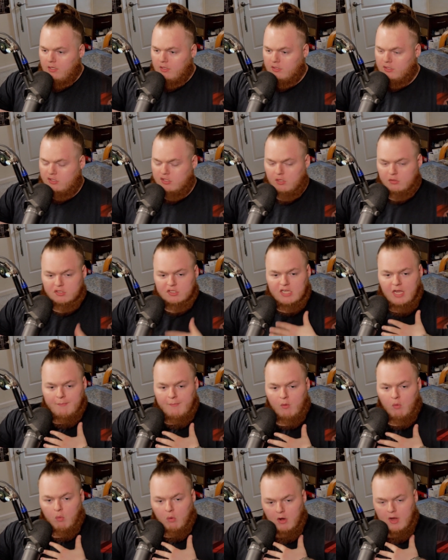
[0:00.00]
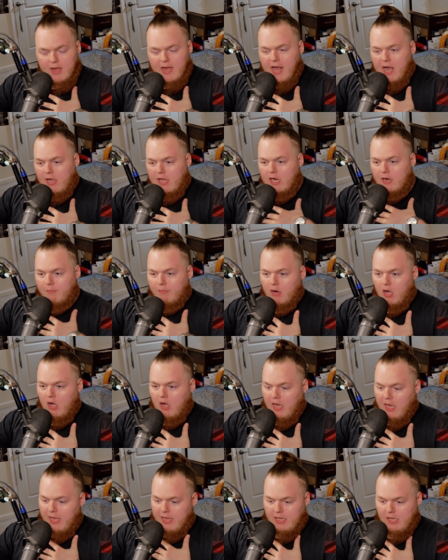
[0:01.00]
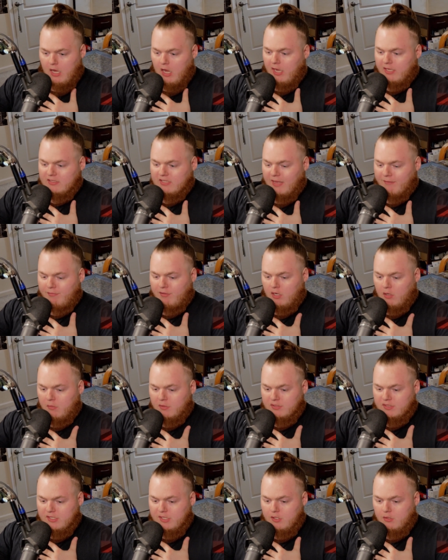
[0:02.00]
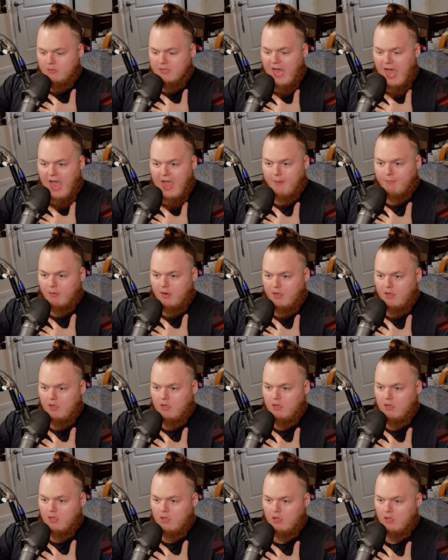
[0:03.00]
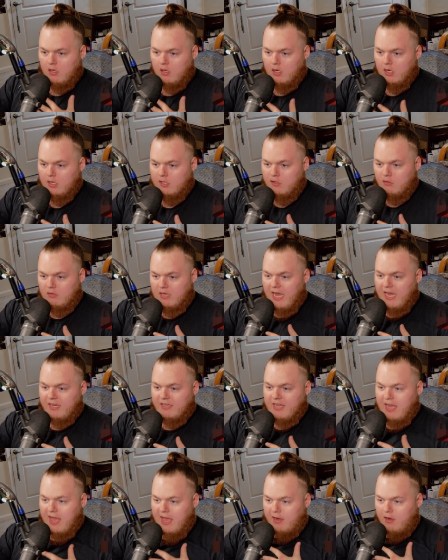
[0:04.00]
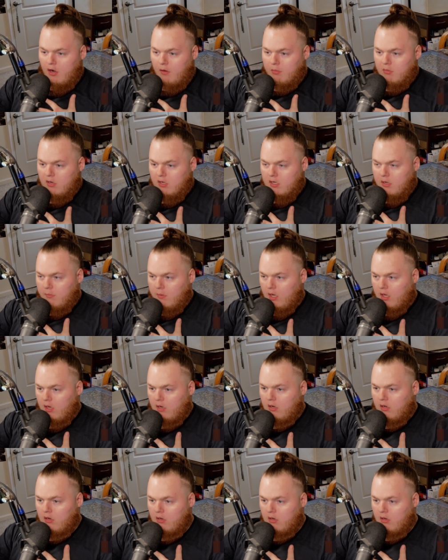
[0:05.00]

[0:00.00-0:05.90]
This show just got me worried out here, bro. I, I definitely don't want to see you die, bro. You like that, no, bro? Come on.